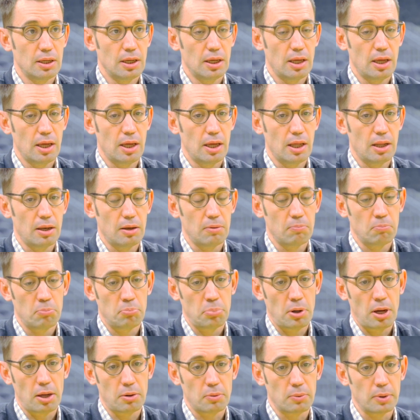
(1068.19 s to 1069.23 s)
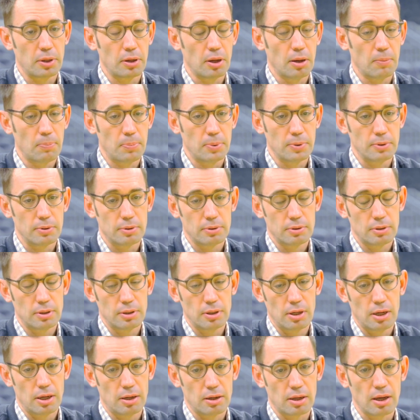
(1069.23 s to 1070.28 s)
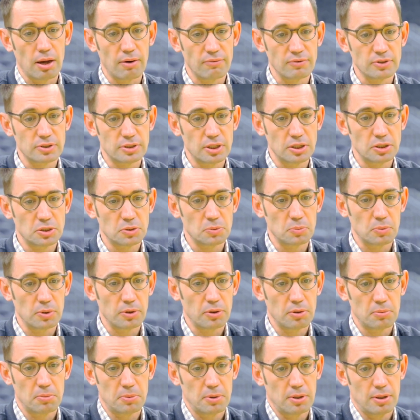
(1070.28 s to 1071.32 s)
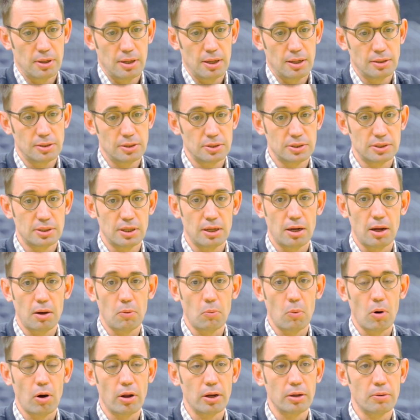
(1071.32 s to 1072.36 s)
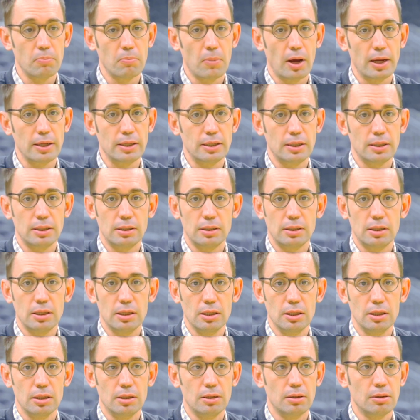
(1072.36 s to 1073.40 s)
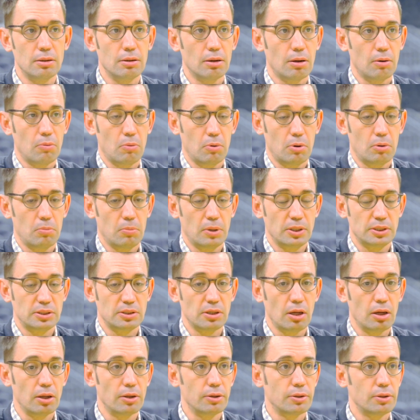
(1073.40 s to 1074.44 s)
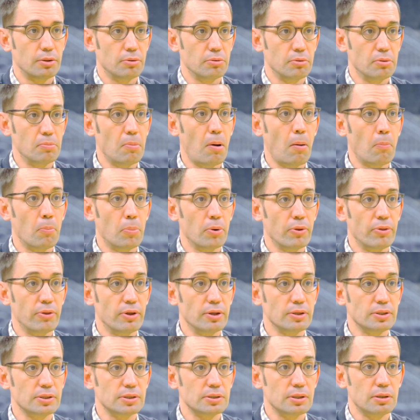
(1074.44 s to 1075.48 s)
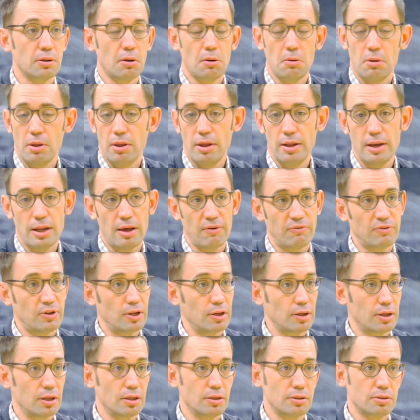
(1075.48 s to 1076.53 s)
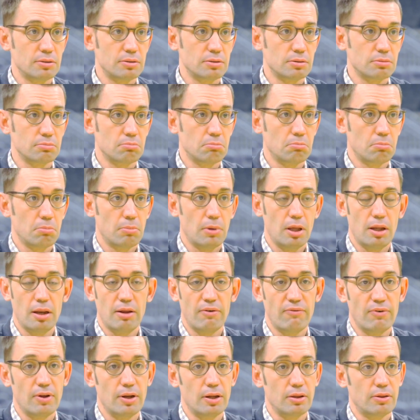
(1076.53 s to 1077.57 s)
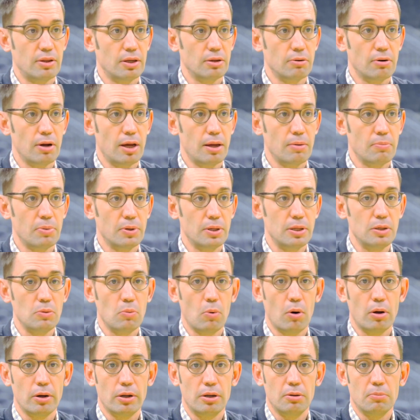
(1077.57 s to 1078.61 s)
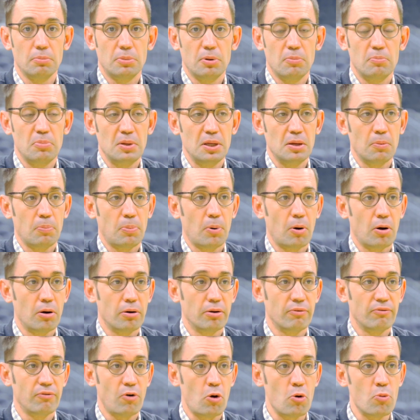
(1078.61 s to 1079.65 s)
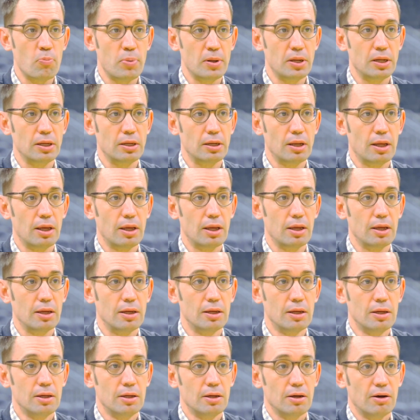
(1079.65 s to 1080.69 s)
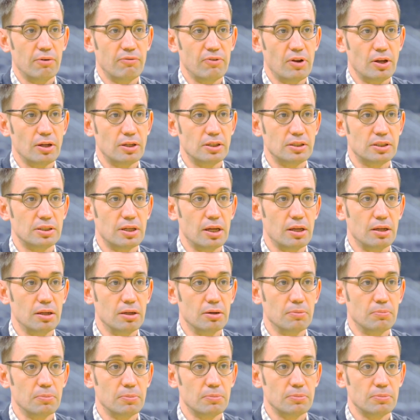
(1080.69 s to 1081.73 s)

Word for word: and Brad went up and you know, had a conversation with him. And the dad just said, I wanted my kid, I wanted my son to remember this. I didn't have tickets. I didn't have anything, right? But he wanted him to be a part of opening day of Yankee Stadium.